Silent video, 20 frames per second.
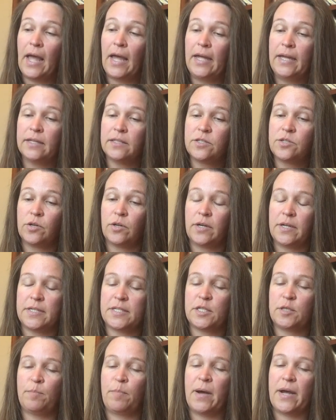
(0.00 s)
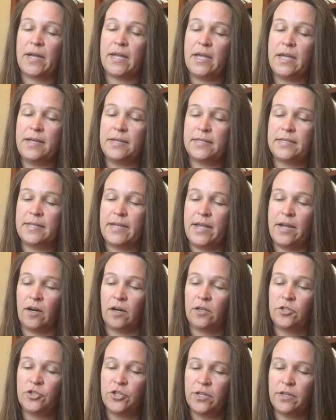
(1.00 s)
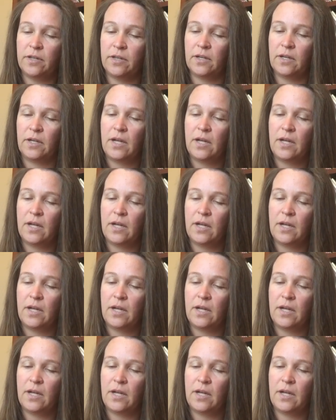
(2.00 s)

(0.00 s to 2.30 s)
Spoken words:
answered a spiky sea urchin.